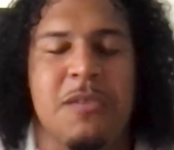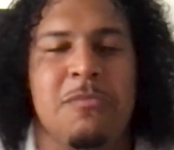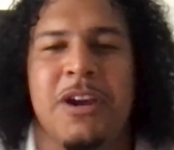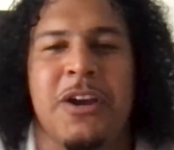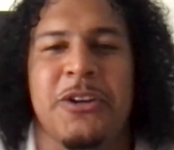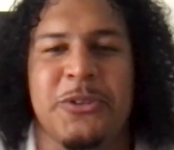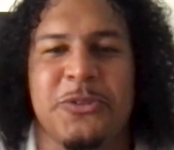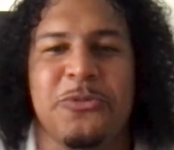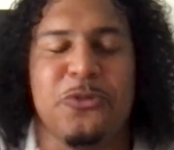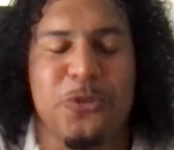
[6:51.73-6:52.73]
Bro, you,
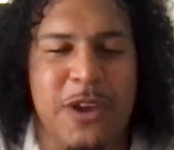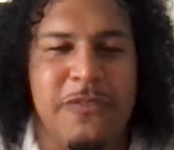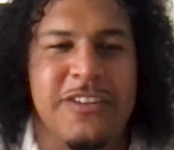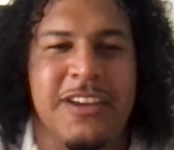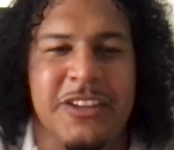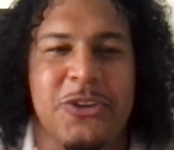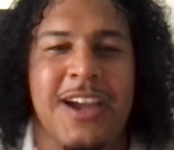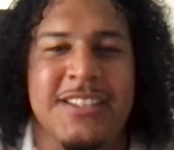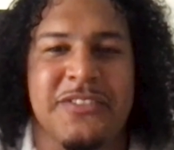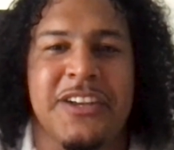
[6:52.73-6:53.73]
you you have done you
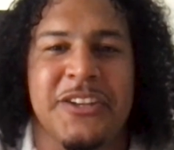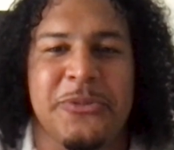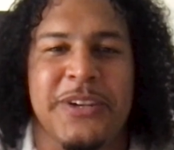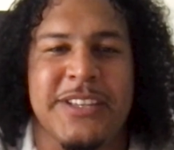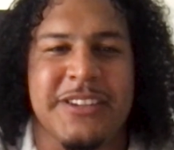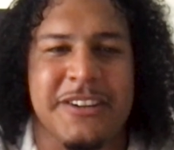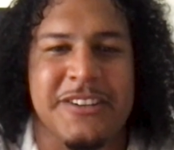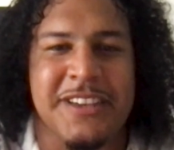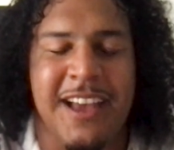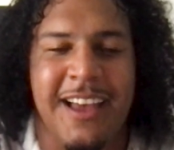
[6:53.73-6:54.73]
guys have done your
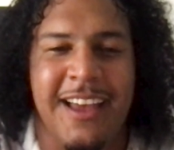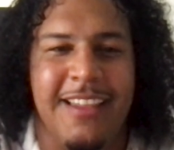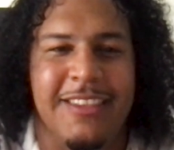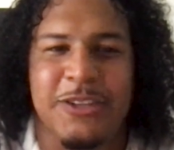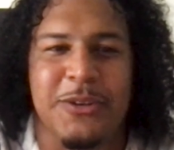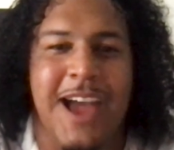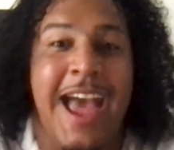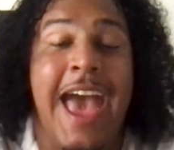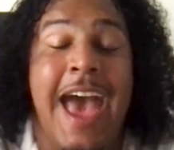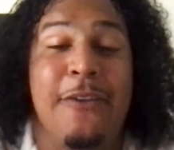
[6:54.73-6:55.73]
research. Yeah, uh, dog, dude, I did.
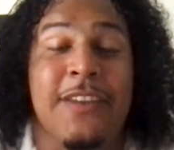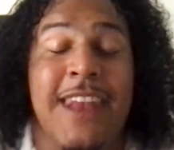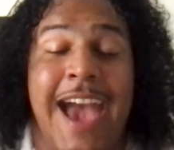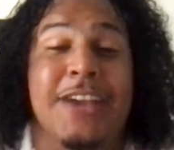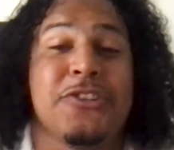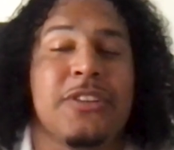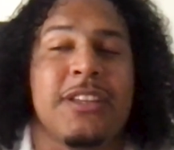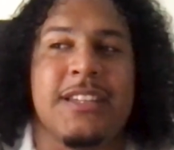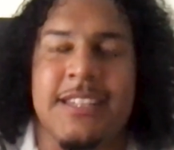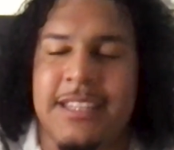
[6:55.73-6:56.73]
I haven't
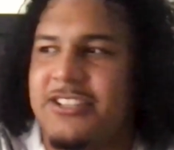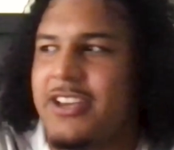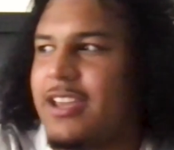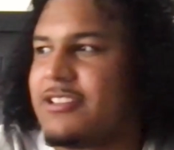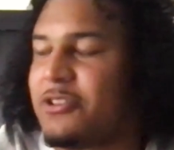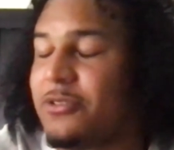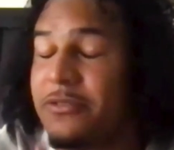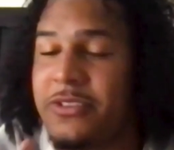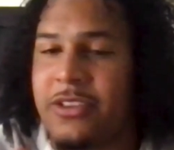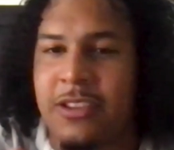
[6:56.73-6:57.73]
actually DJed. So
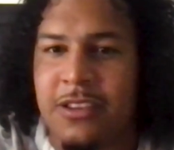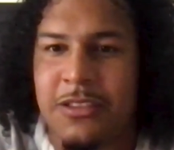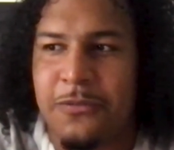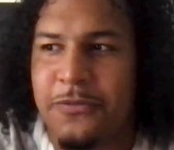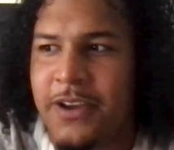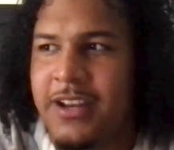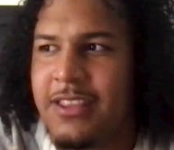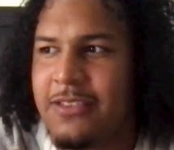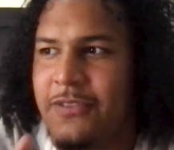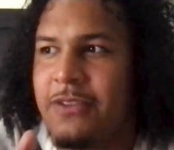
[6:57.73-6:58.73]
the, the the funny
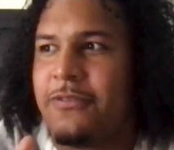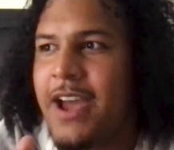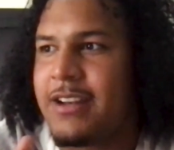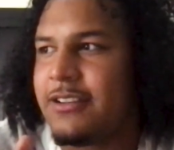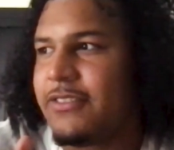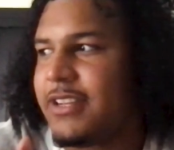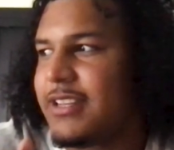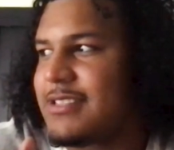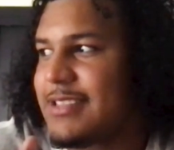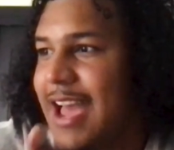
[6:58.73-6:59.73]
the fun fact of it
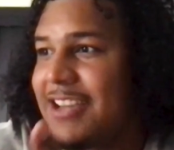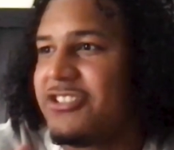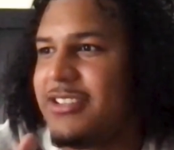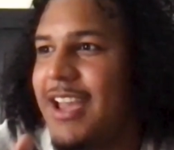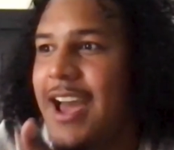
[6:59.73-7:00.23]
is, is I actually got